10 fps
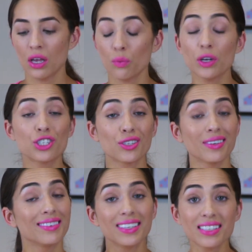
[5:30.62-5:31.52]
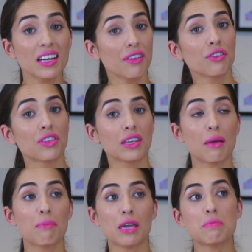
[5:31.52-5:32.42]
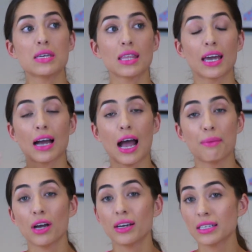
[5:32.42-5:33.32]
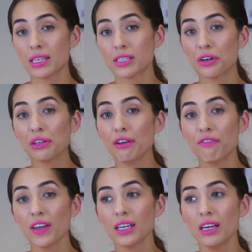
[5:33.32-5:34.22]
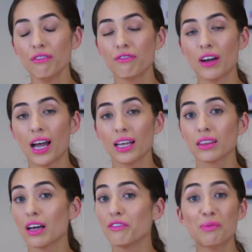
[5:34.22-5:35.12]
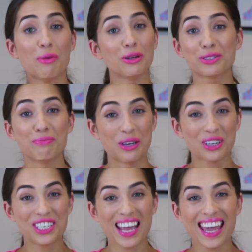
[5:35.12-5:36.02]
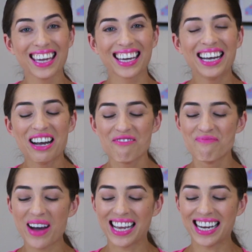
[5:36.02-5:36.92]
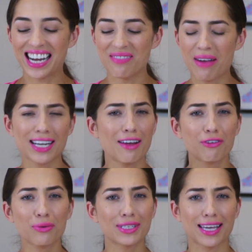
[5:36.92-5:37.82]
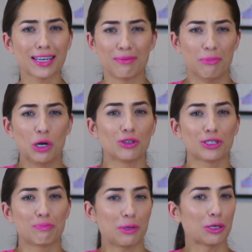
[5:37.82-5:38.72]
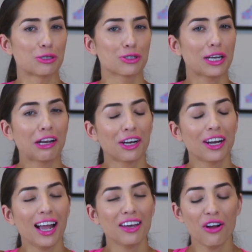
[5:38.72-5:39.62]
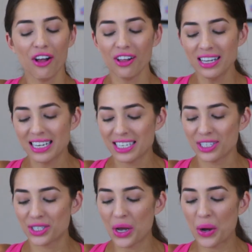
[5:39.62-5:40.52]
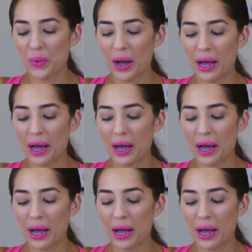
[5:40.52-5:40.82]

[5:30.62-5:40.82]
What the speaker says: which is another thing that maybe like I'm not necessarily a fan of. I love a malt milkshake, but I never was like a malt beer drinker at all. So,